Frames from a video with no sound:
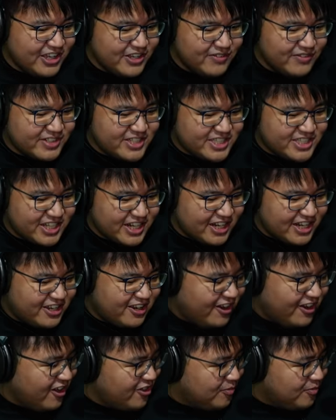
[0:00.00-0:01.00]
which is gonna
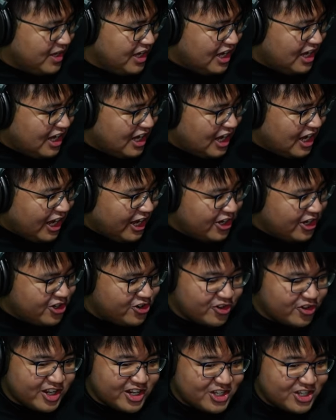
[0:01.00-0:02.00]
cost me a
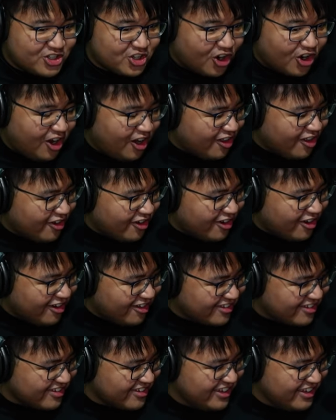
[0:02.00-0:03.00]
$100.